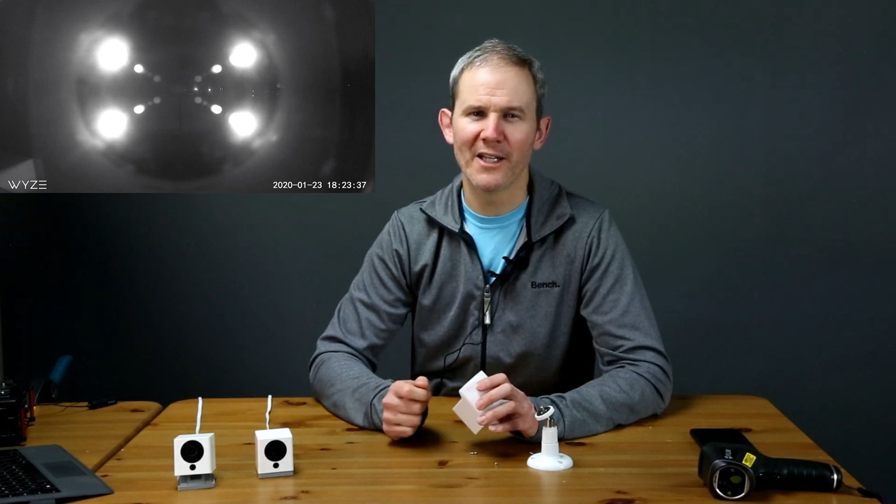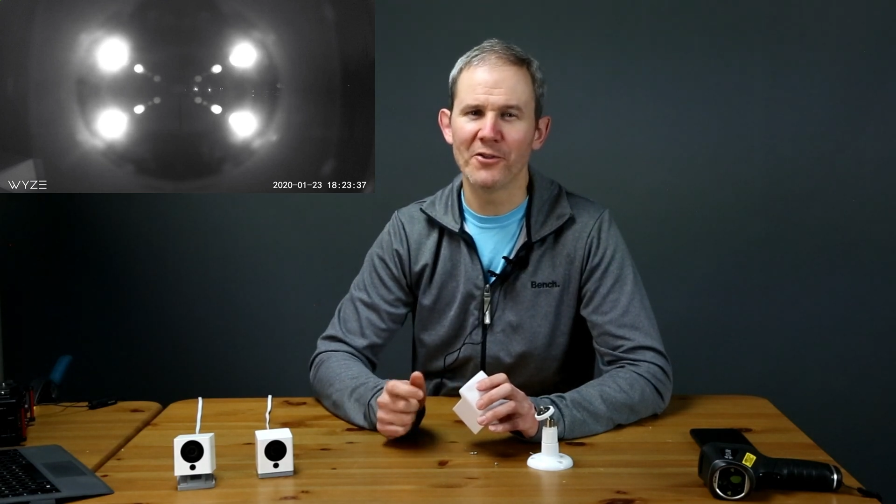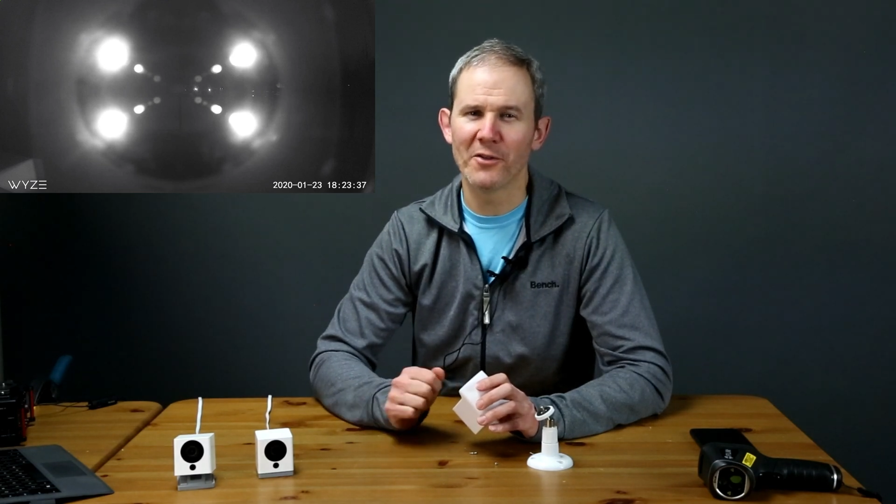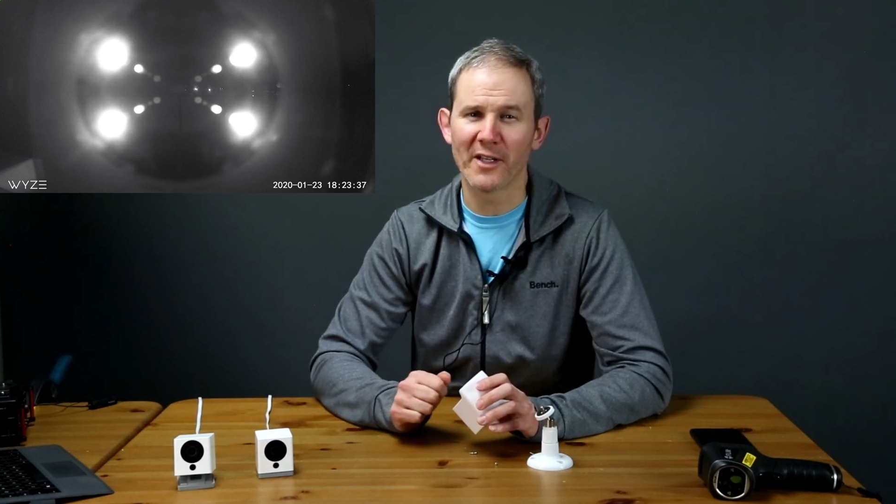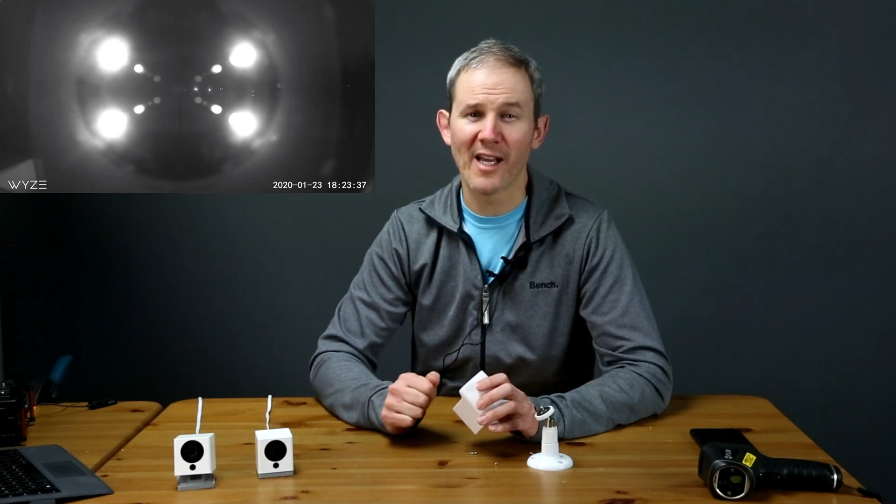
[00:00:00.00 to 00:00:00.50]

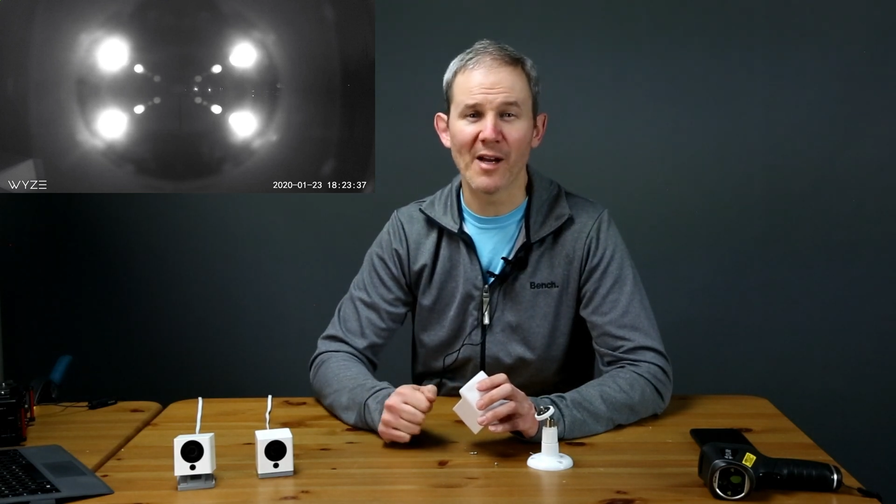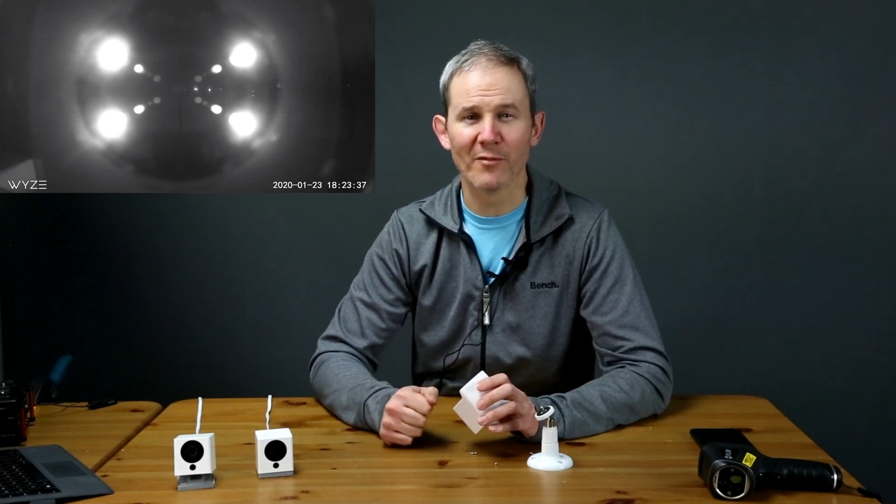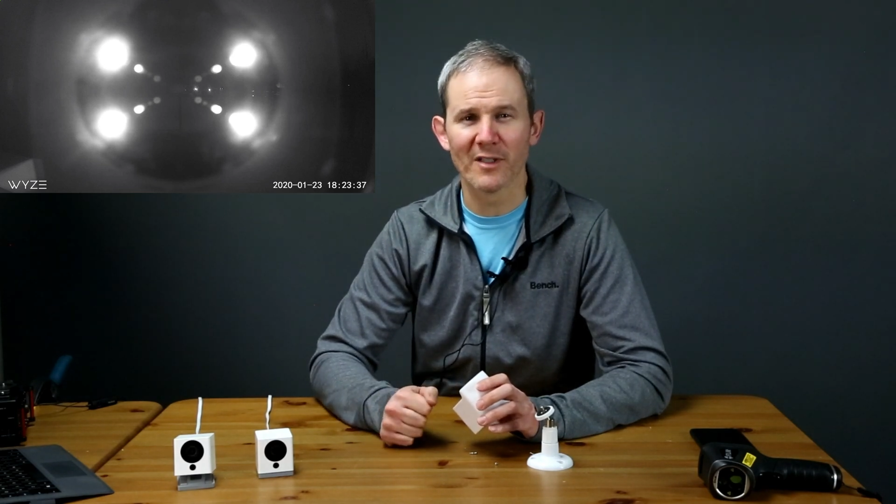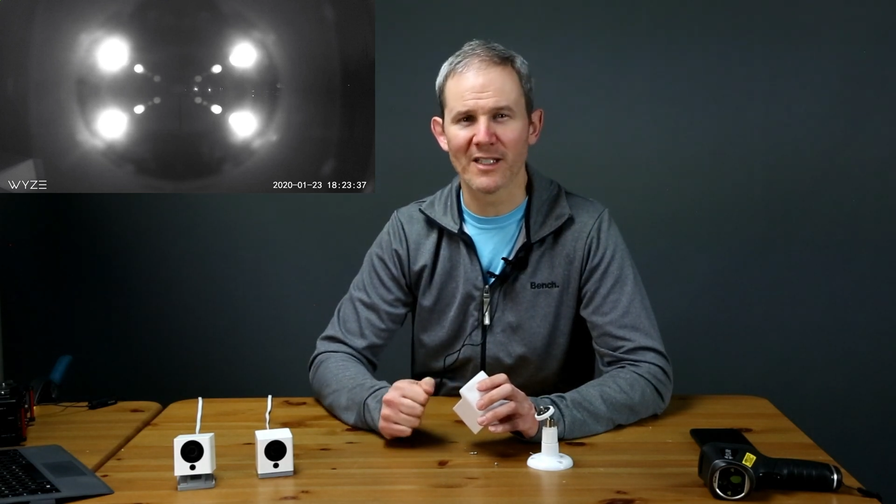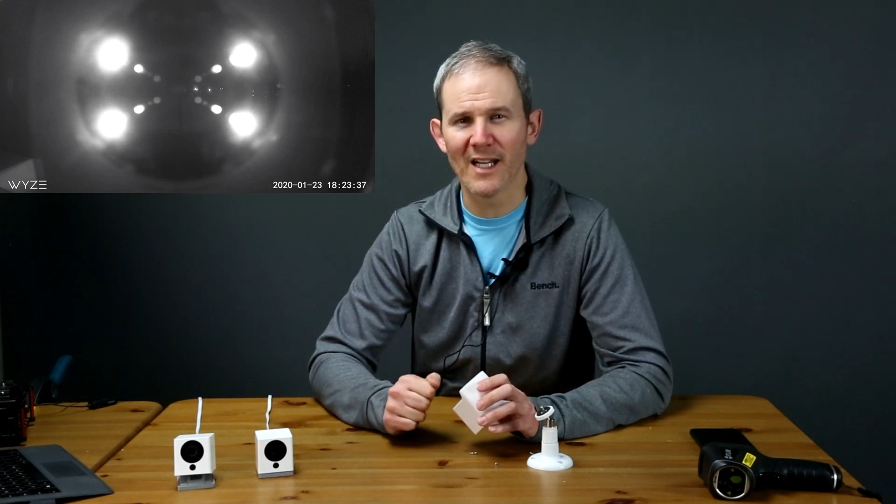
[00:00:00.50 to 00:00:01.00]
into the
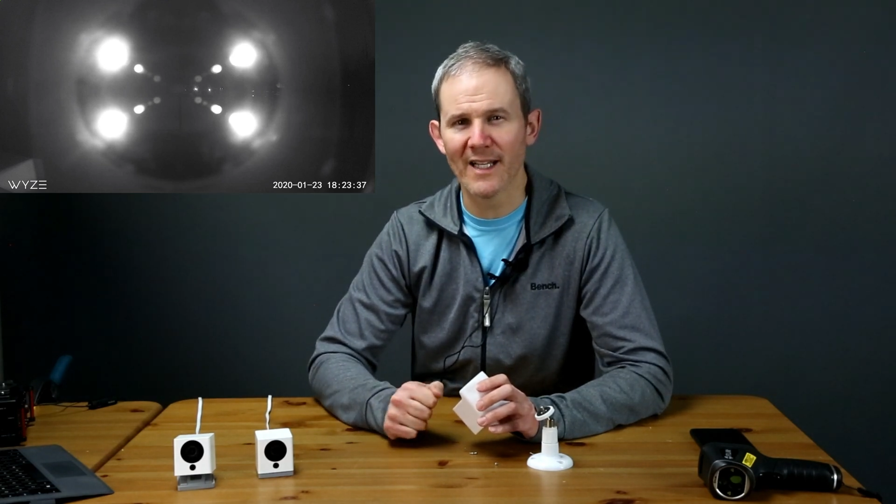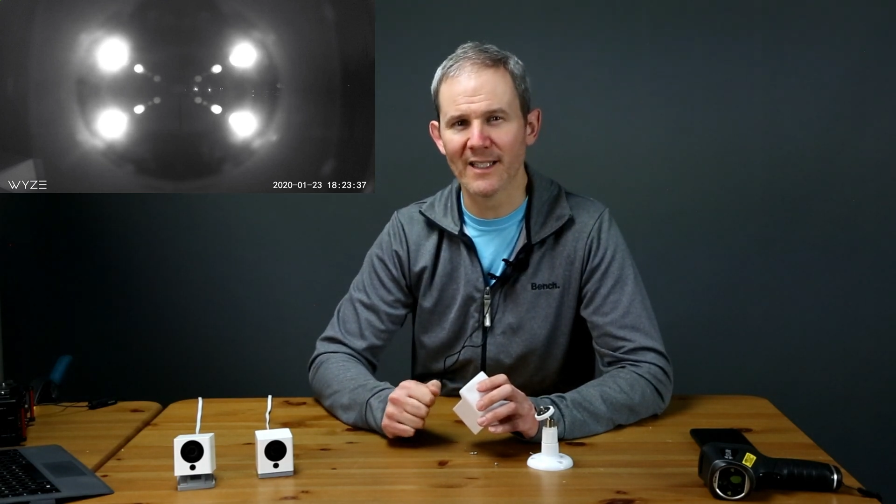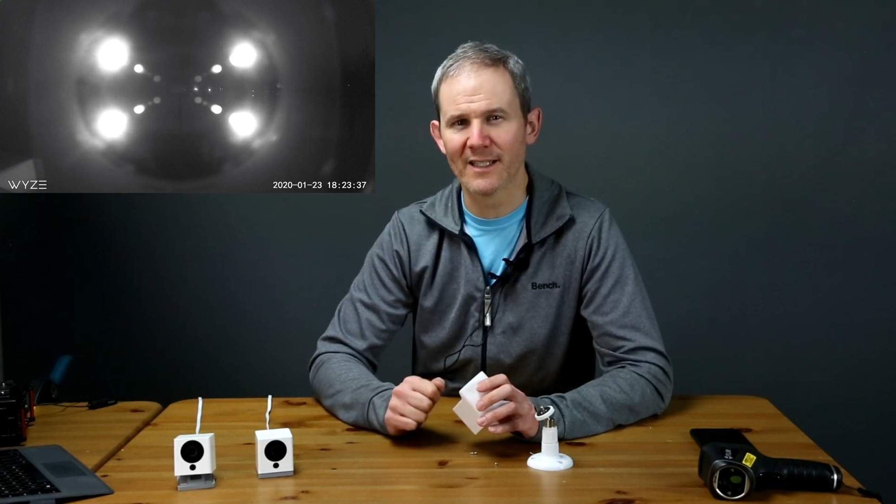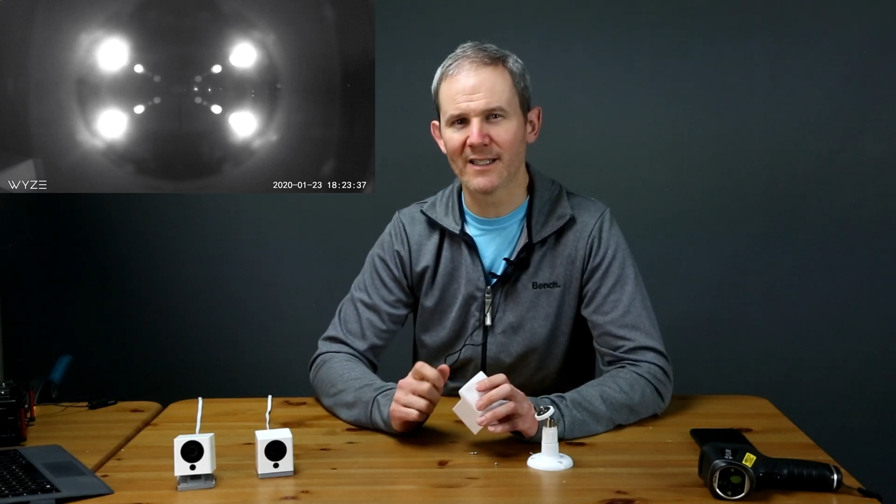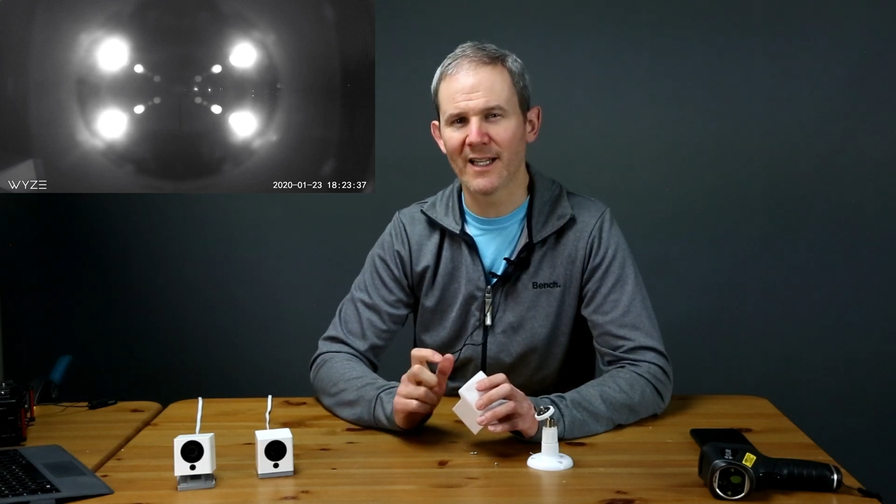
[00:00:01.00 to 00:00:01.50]
camera's lens.